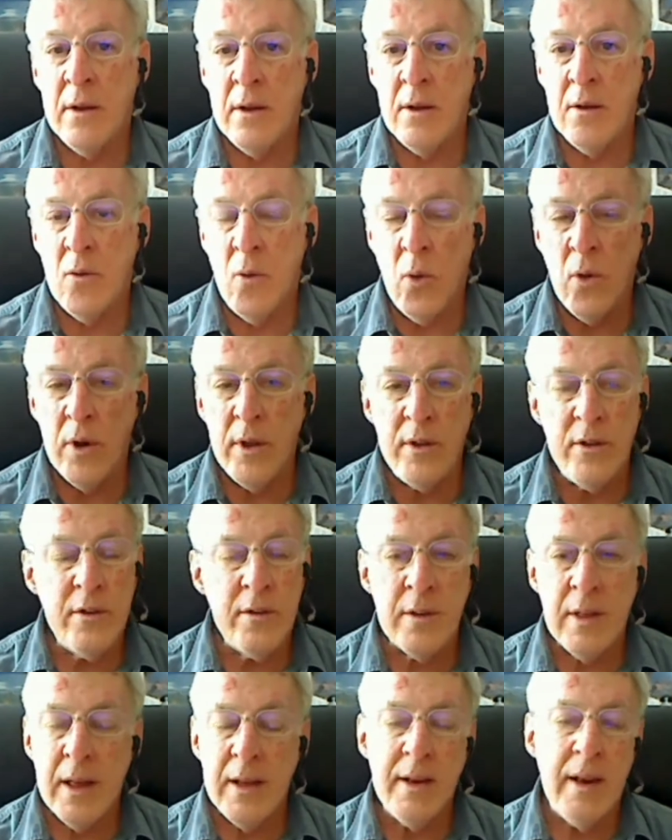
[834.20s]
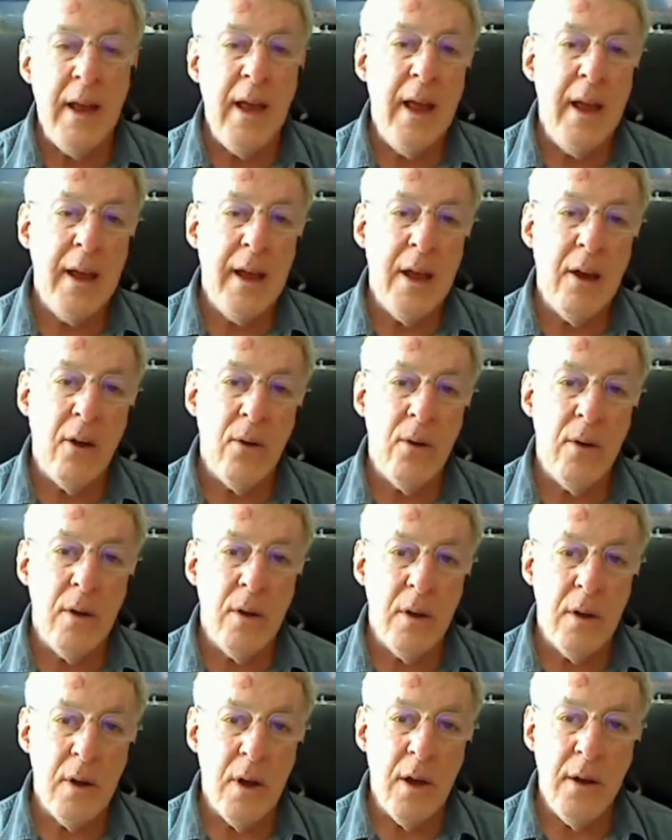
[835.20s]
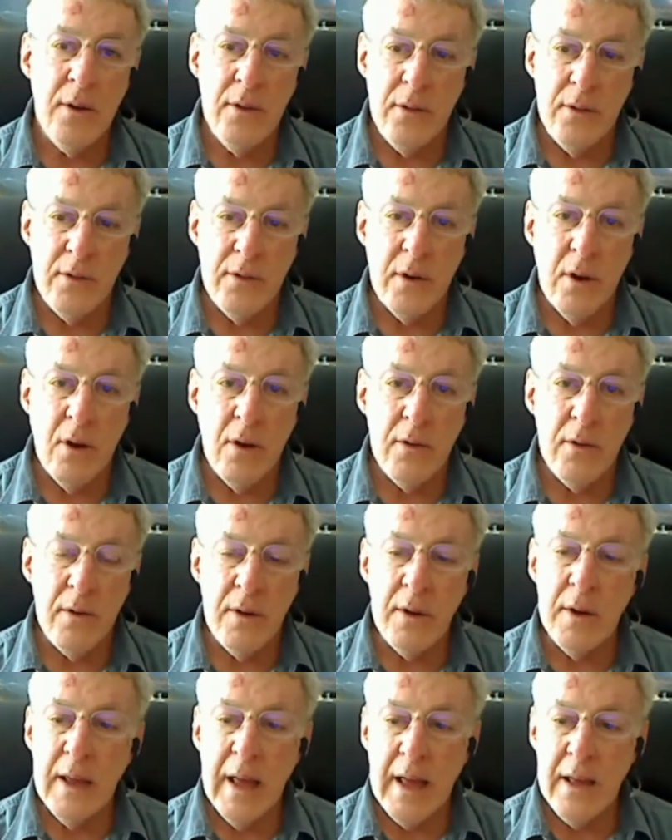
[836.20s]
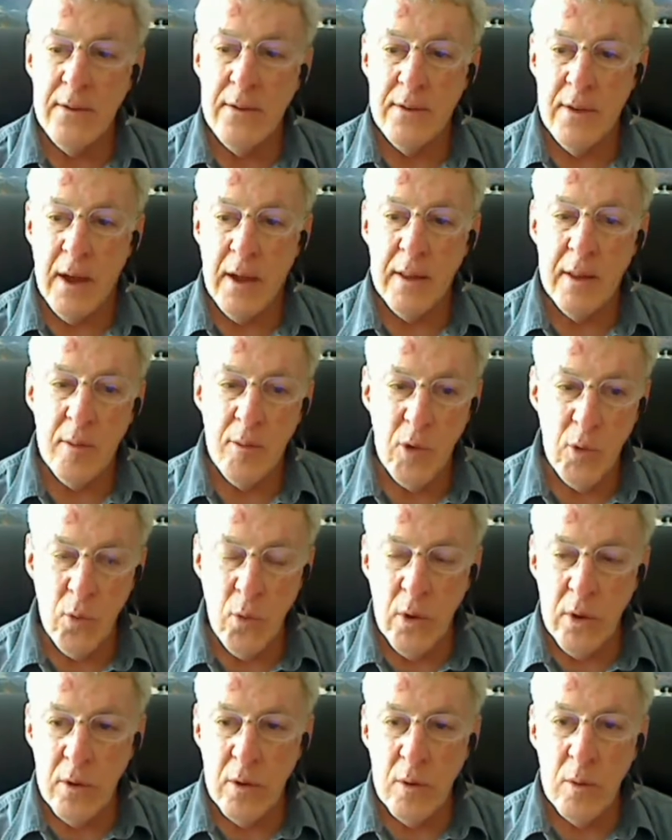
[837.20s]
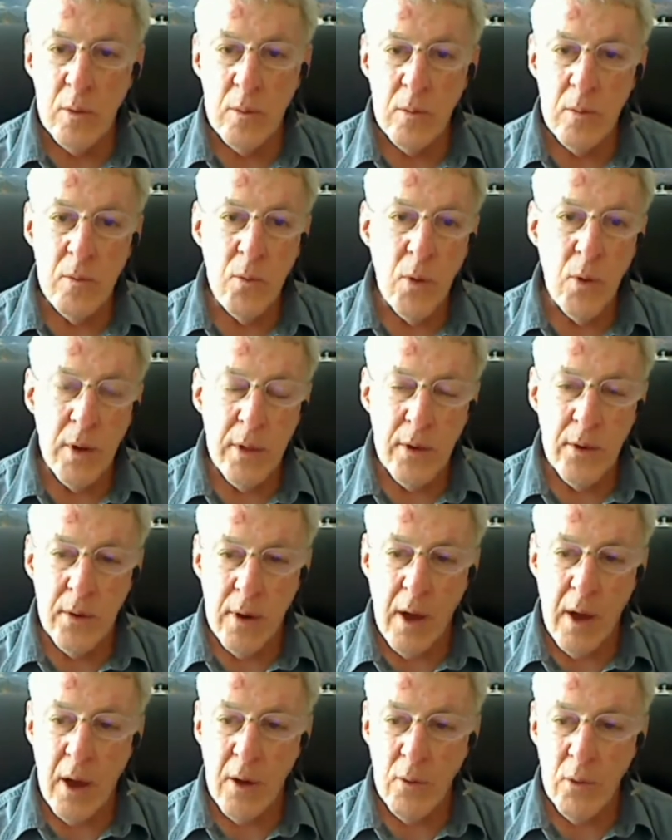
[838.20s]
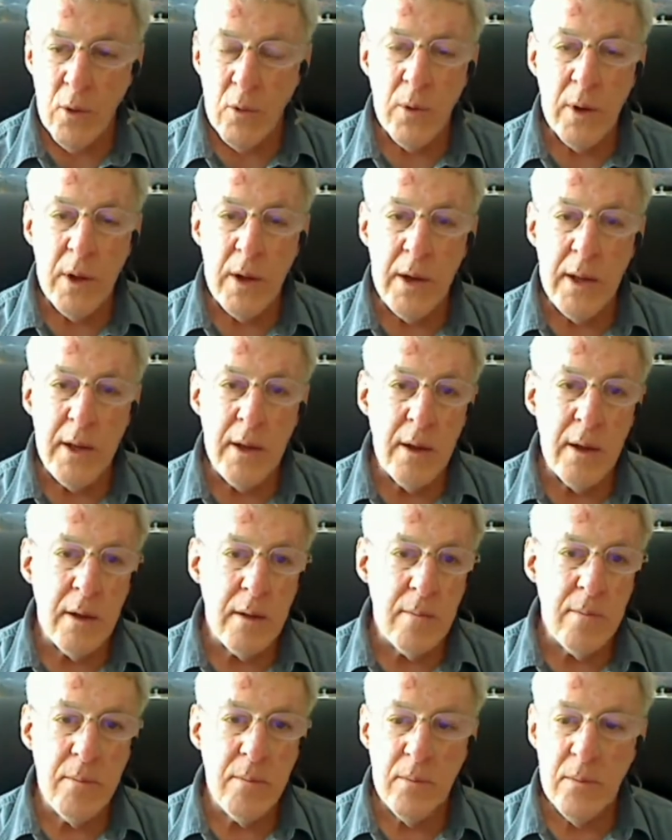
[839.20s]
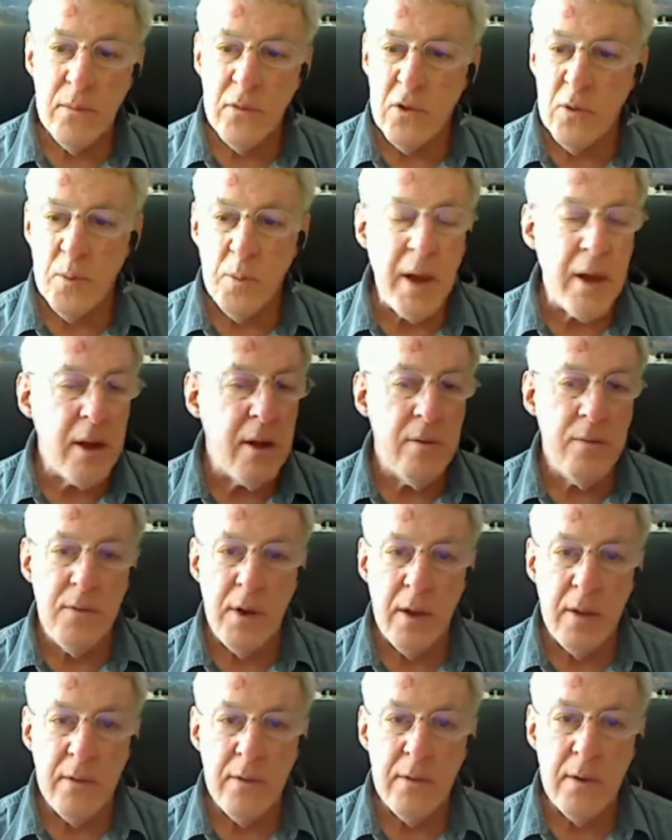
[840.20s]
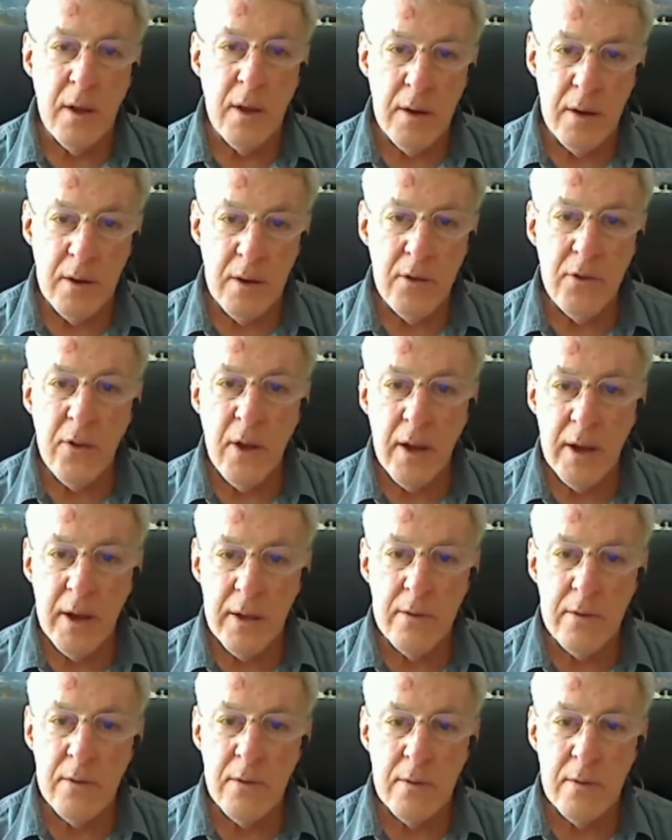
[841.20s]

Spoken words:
or you just like to hang out under the stars and gaze at them and wonder whether or not we're really a speck of dust on a giant's